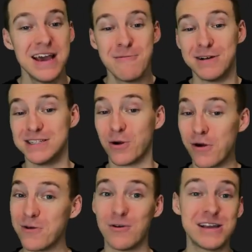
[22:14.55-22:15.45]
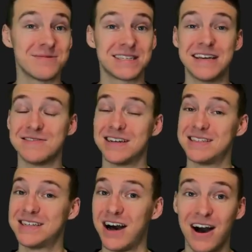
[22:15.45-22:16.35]
but Dorian Williams gives a
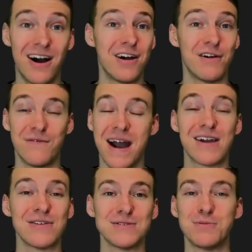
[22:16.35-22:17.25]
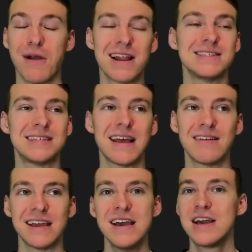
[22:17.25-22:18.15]
ton of value to Brandon
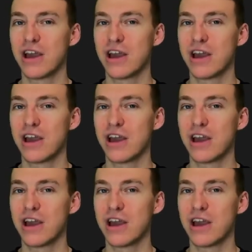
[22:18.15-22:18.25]
Staley,